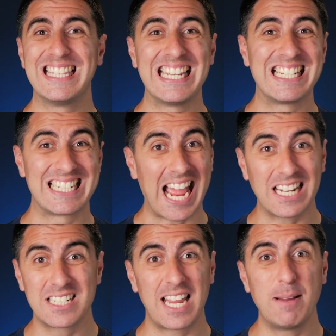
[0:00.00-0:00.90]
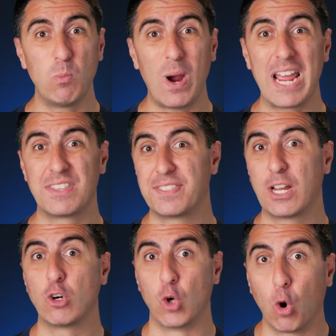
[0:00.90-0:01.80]
the exact same way that
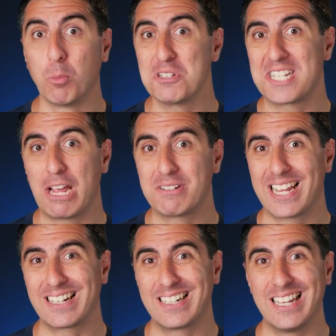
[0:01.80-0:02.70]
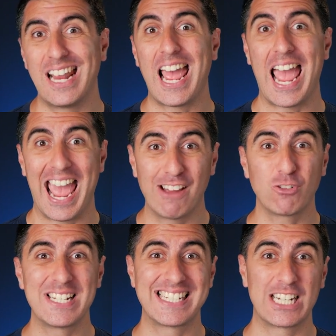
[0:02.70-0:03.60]
their normal sound tech did
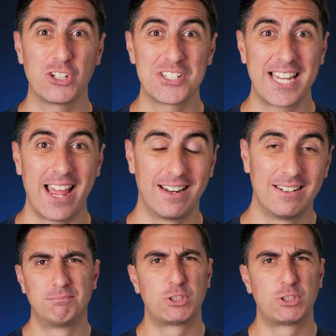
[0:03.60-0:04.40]
every single set.